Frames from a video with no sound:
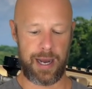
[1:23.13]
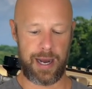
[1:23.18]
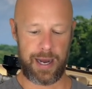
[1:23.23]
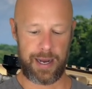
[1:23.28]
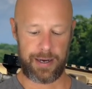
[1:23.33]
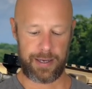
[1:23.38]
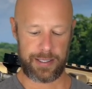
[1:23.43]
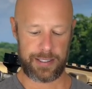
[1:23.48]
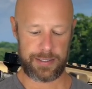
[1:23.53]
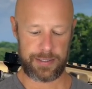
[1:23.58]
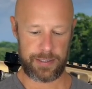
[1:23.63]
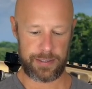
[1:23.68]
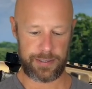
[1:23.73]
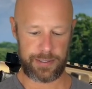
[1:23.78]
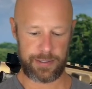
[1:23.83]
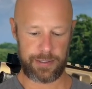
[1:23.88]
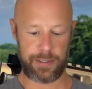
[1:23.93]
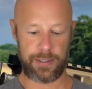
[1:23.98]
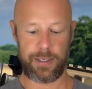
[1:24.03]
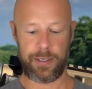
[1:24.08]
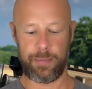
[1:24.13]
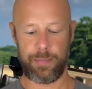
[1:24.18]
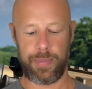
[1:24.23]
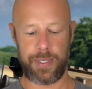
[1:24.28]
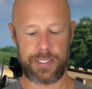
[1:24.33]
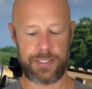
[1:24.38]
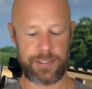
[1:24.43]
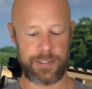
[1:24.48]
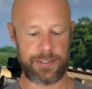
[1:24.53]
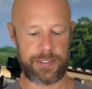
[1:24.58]
out of this little
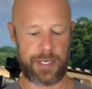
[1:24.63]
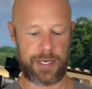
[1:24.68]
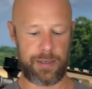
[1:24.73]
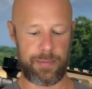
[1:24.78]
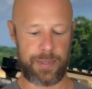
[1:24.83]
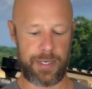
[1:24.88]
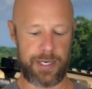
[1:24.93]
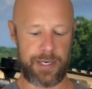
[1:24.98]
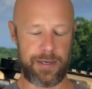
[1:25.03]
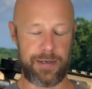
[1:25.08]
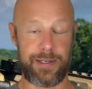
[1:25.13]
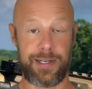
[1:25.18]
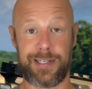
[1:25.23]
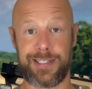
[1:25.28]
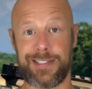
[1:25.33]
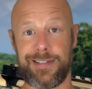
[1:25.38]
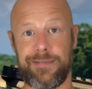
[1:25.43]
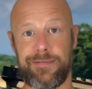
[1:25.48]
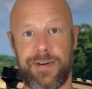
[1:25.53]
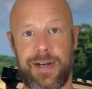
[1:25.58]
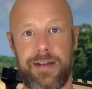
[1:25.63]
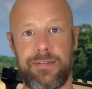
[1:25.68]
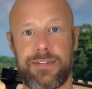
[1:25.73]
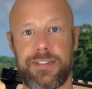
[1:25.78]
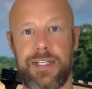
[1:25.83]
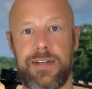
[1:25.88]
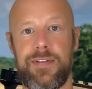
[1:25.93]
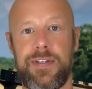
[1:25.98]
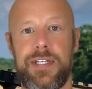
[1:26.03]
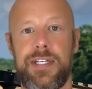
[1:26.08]
pistol setup here because the
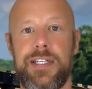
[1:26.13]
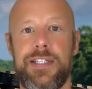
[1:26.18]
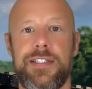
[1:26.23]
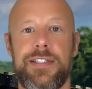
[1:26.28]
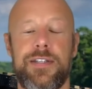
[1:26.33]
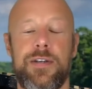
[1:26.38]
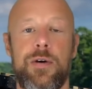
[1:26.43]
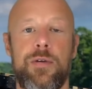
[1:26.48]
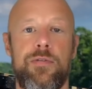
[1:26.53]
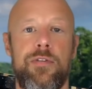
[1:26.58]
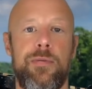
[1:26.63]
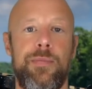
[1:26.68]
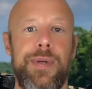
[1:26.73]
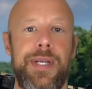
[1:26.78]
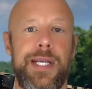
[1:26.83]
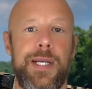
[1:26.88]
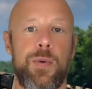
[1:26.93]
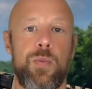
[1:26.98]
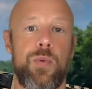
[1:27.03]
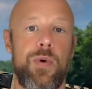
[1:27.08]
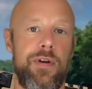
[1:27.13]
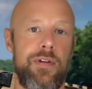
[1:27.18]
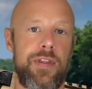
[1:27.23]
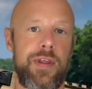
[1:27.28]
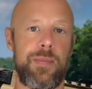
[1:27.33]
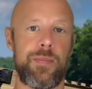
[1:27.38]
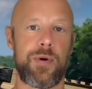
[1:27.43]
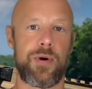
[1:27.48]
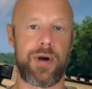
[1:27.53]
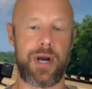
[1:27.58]
5.7 is known for being one of
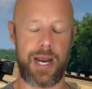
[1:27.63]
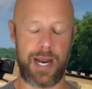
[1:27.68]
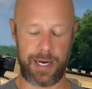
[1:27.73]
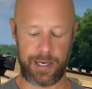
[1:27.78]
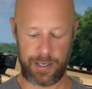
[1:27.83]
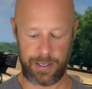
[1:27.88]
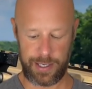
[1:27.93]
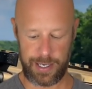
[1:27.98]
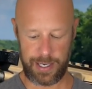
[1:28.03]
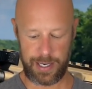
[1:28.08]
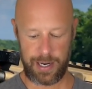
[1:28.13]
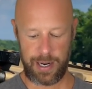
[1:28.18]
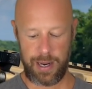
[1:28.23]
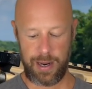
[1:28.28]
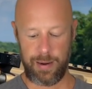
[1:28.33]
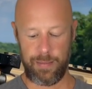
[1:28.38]
the more accurate